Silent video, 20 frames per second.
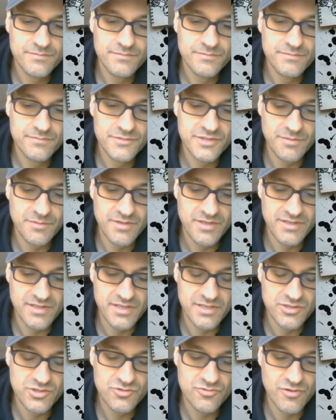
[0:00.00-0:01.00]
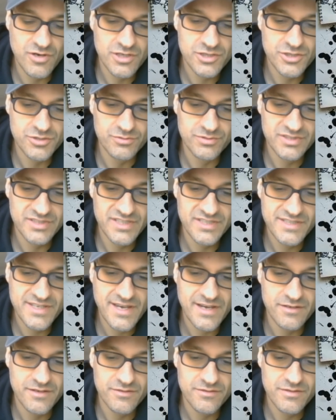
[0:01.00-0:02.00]
something that is structurally
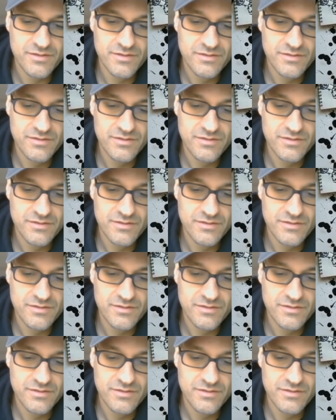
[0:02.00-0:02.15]
sound.